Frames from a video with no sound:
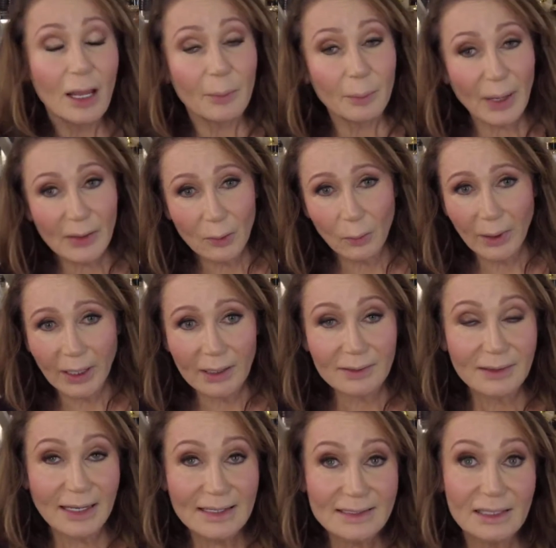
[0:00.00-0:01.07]
By the way, on
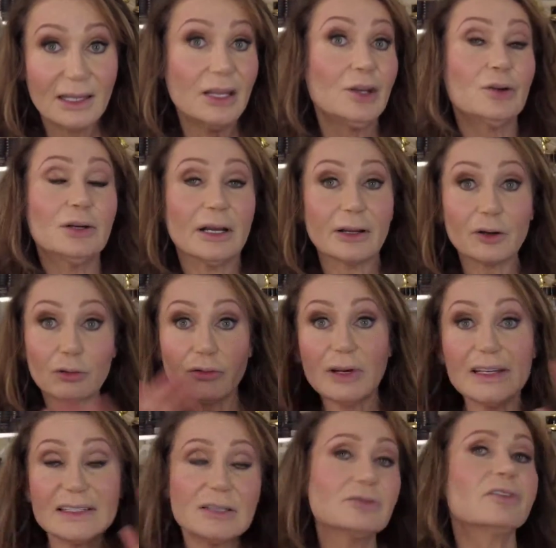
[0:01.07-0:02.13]
days that you're in a
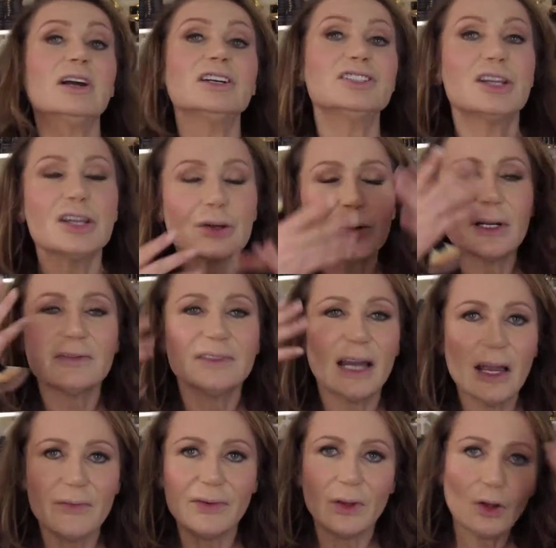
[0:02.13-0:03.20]
crazy rush and you don't have
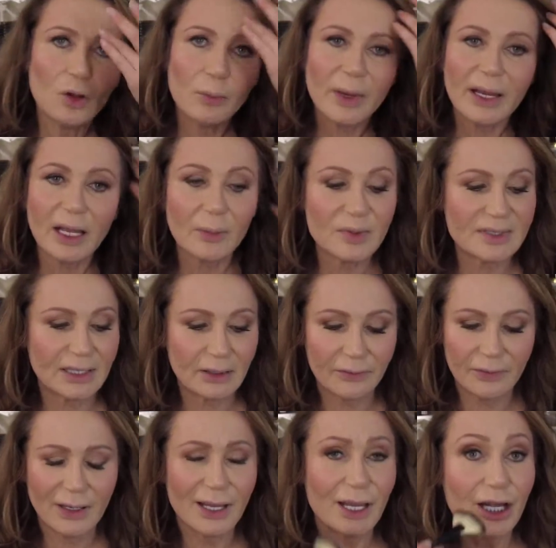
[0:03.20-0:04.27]
time for the whole makeup stuff,
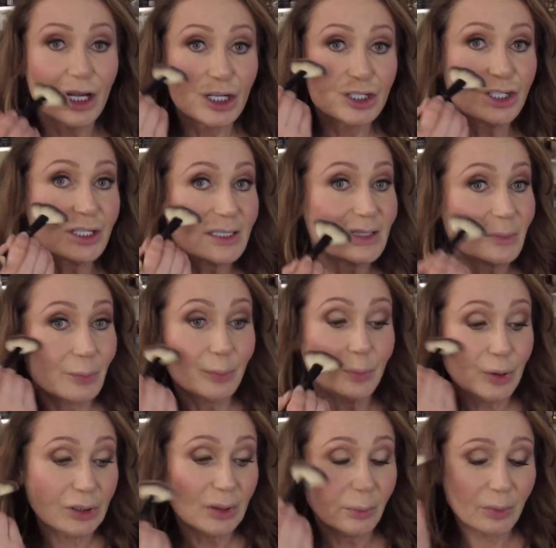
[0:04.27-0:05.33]
just
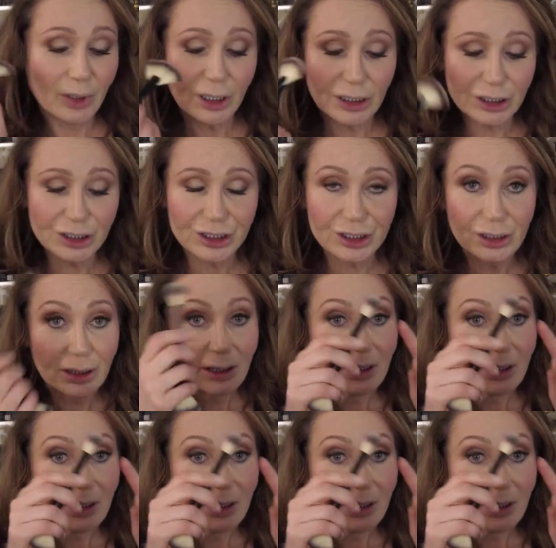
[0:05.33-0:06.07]
put the blush,